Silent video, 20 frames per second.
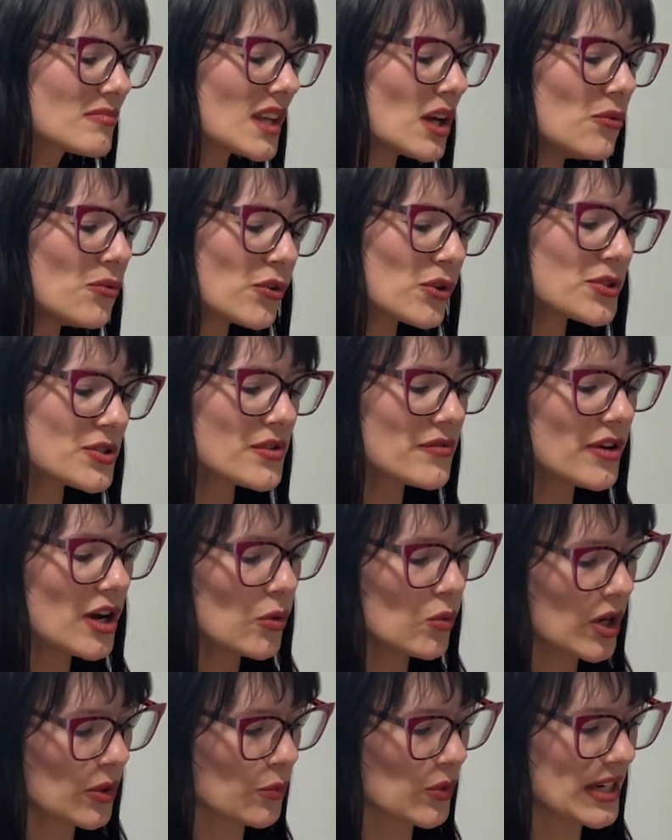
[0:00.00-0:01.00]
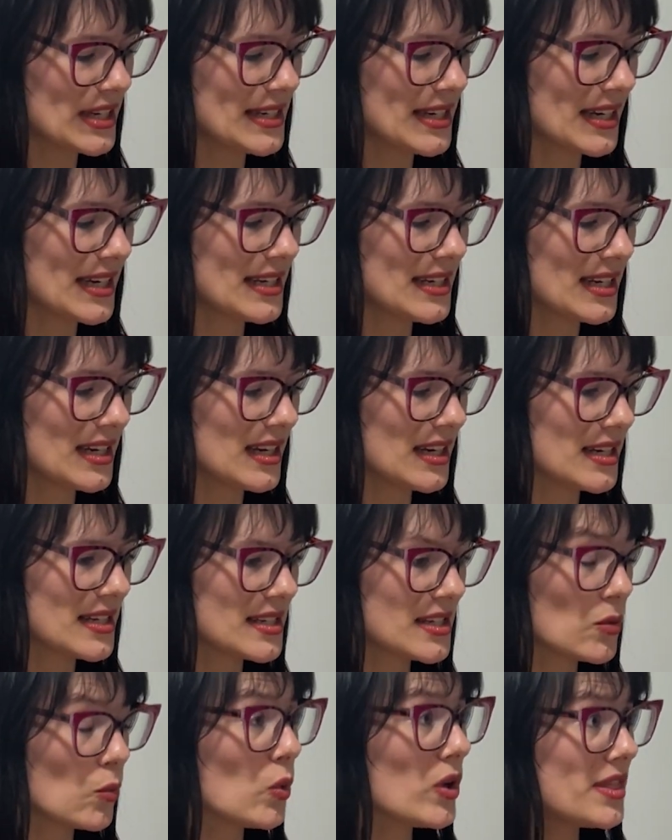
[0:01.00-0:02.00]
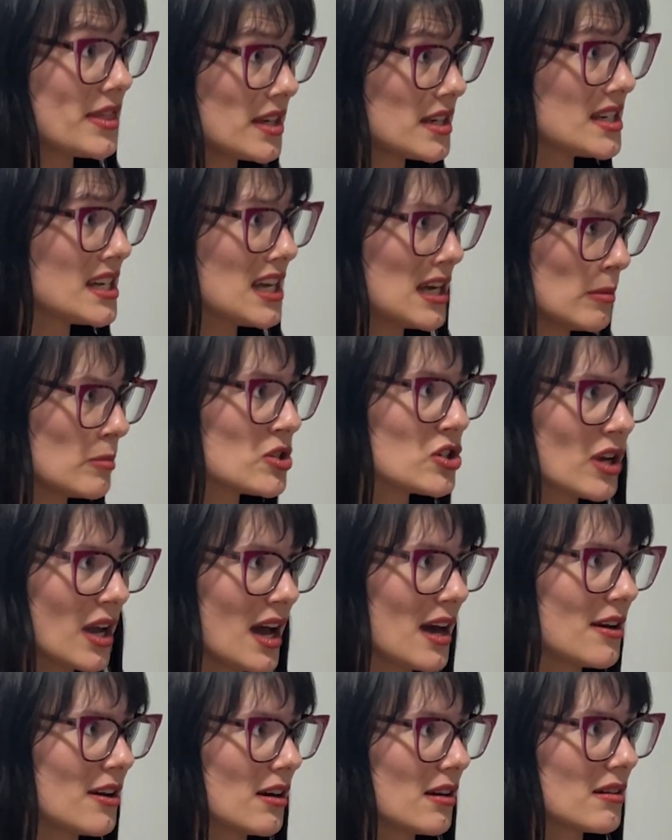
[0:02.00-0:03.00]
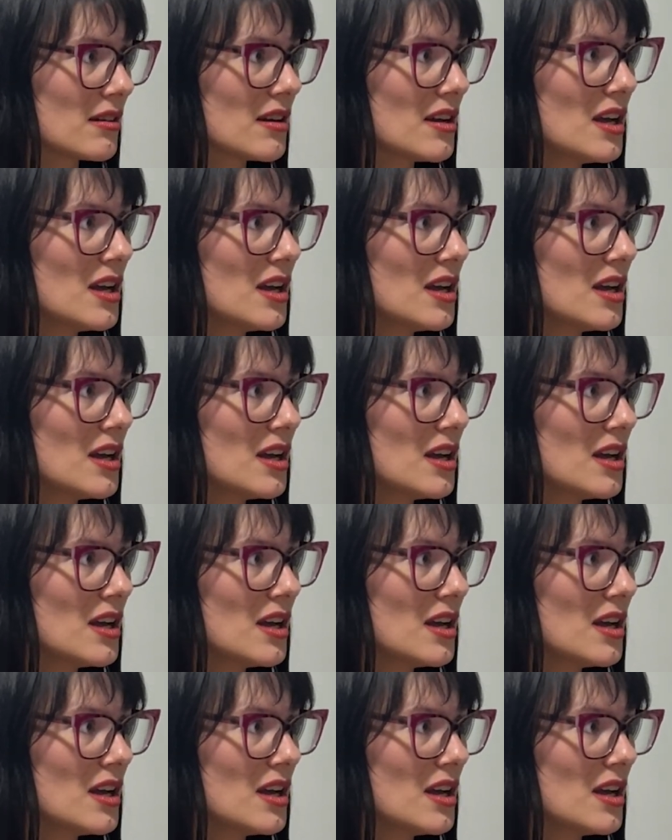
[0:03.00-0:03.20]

First of all, what we did is with the team together,